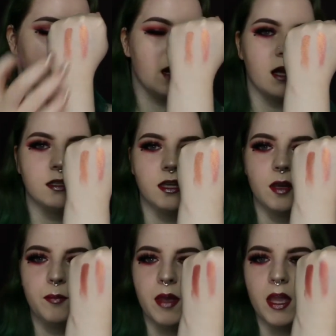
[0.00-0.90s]
here has like
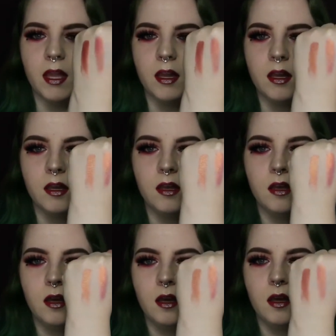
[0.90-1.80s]
a pink
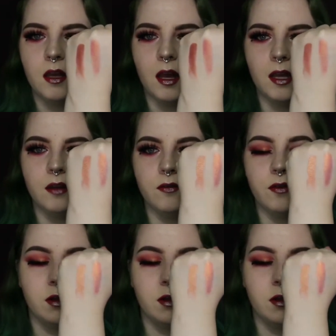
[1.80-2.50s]
kind of